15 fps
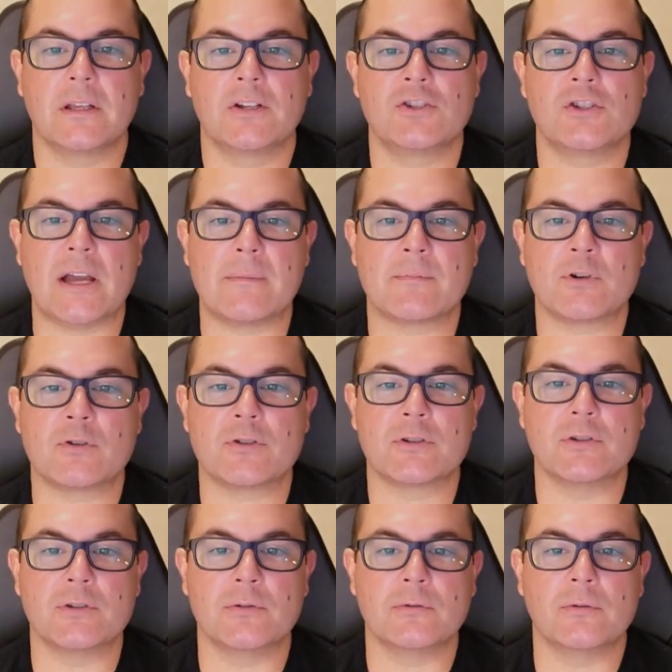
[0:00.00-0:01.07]
Chapter
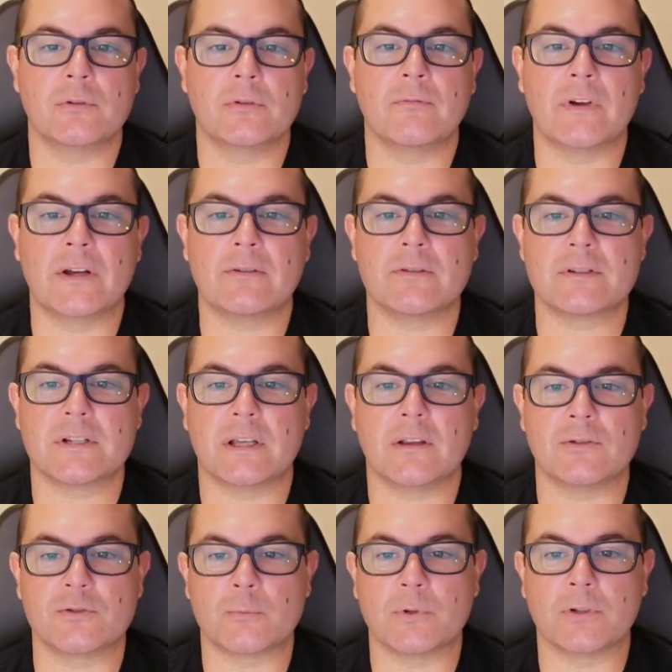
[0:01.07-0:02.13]
2, Veterans
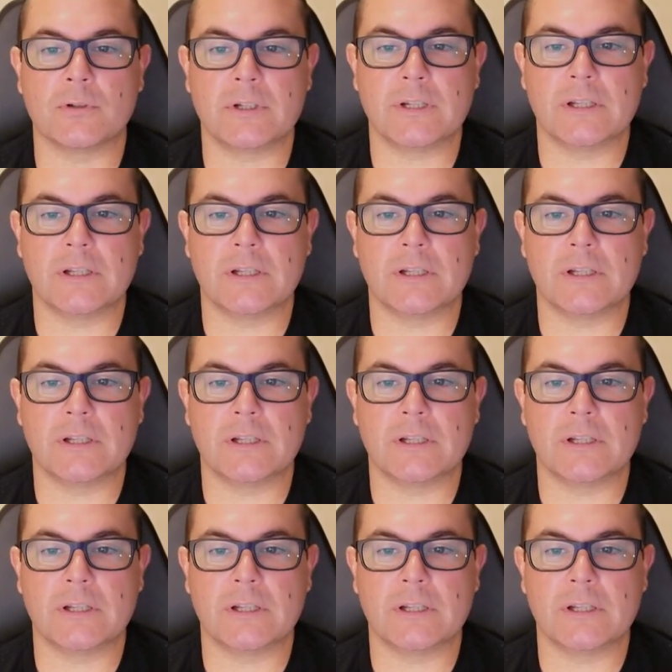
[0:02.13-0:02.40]
Eligibility and